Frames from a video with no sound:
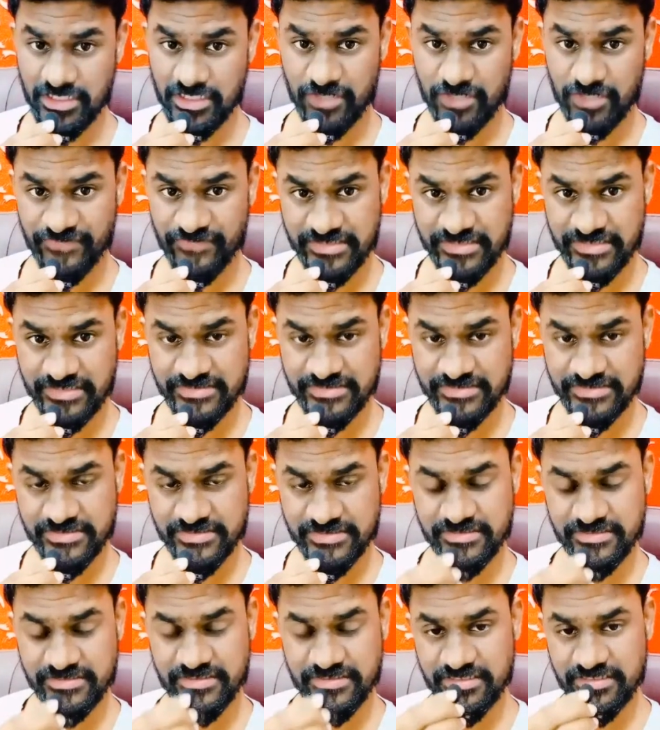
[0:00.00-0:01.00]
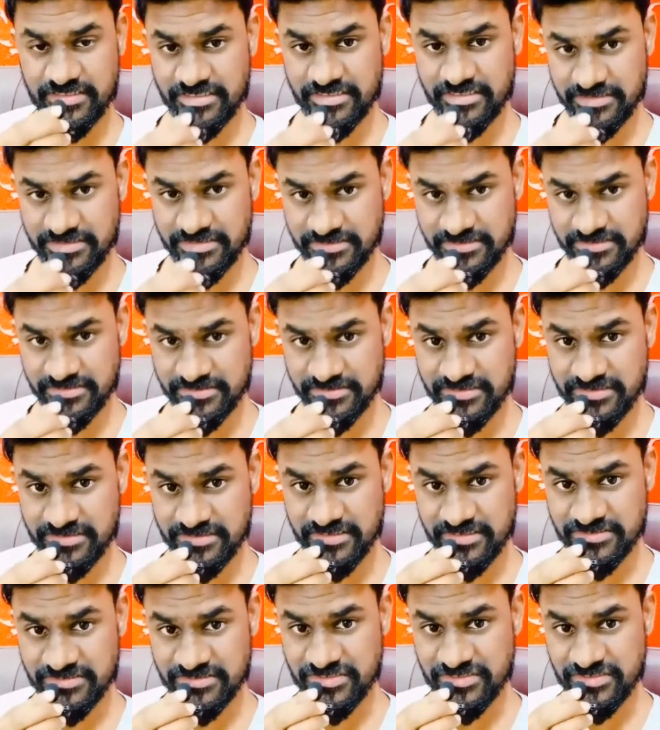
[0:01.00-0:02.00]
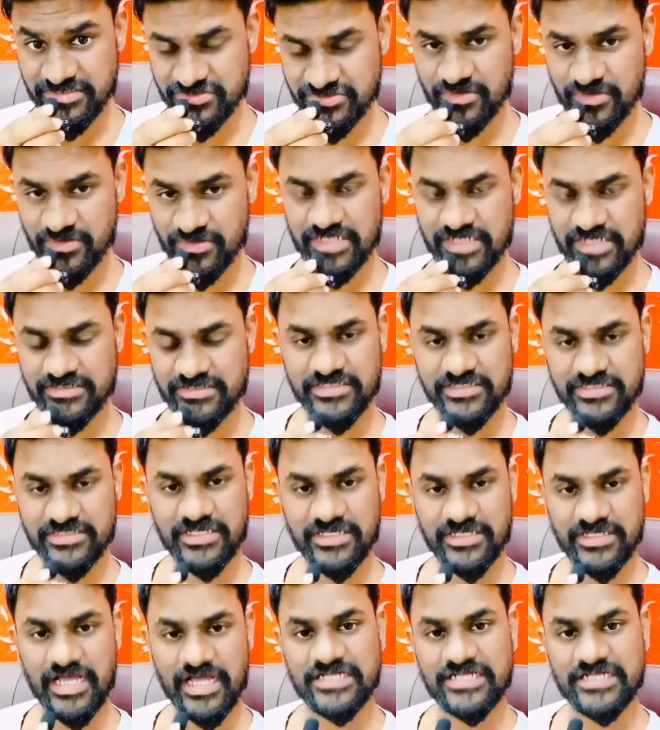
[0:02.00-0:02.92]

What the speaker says: Hello friends, this is Digital Karthik